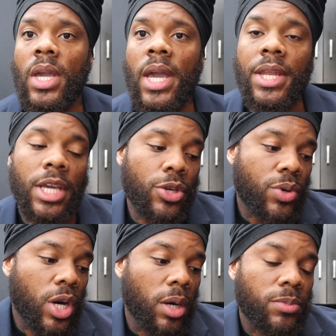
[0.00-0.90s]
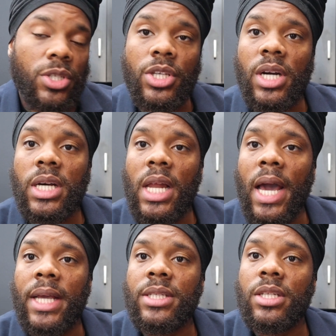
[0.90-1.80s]
and then you come to your
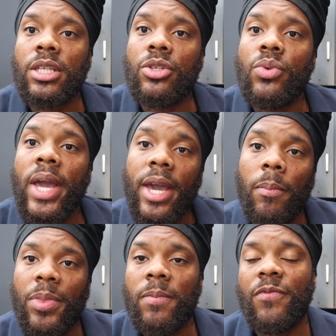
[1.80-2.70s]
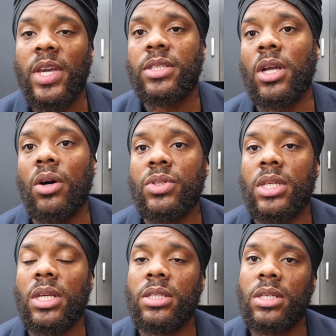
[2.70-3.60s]
clients and then you help them fix those
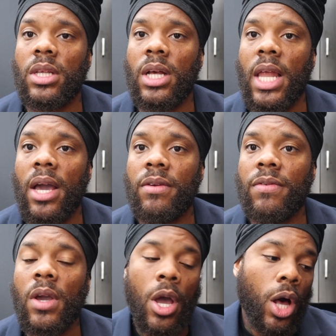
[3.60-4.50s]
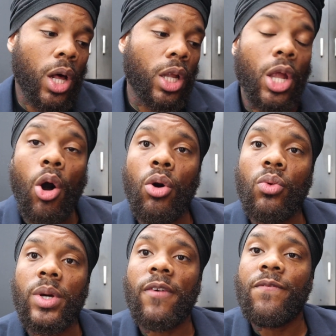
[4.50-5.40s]
things in their life, along
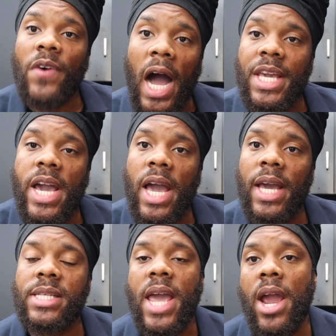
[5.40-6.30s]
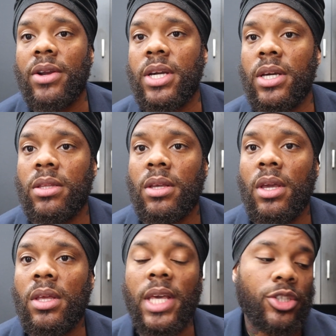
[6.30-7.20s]
with a fire-ass haircut
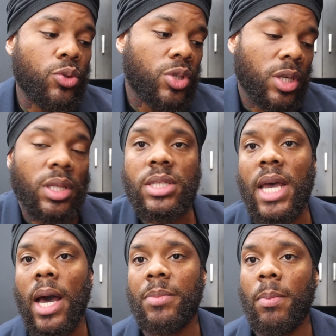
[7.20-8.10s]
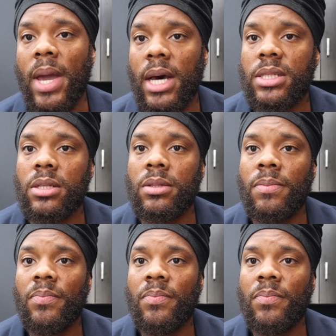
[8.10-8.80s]
that you took the time to master.